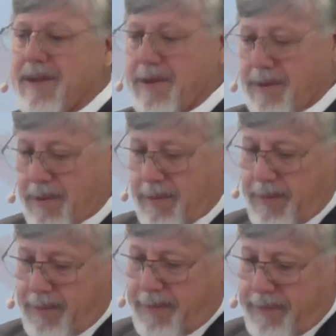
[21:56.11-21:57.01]

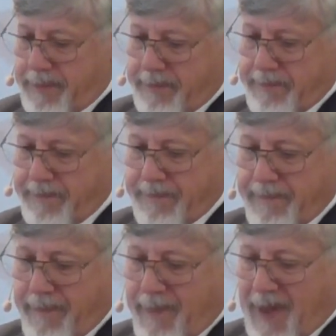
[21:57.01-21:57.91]

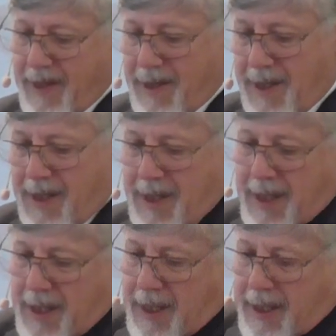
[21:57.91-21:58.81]

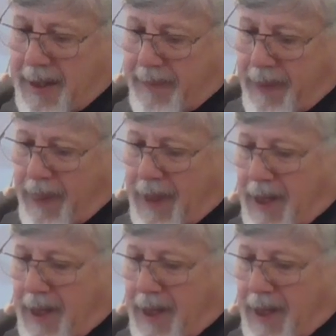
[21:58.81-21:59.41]
No one is speaking in this clip.